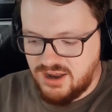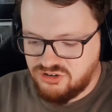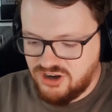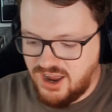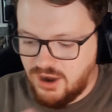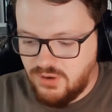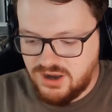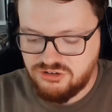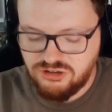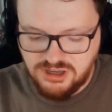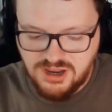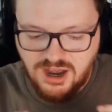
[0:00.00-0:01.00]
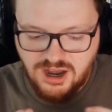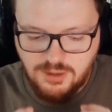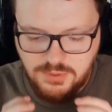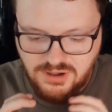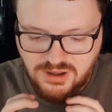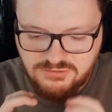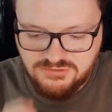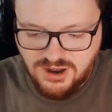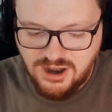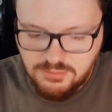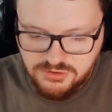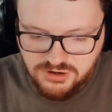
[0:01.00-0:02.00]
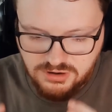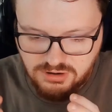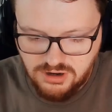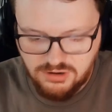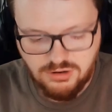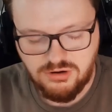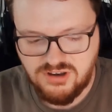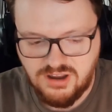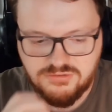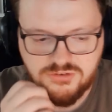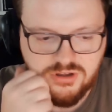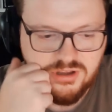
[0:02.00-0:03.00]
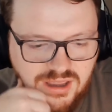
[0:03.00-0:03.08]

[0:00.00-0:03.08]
how actually carp are like farmed and looked after,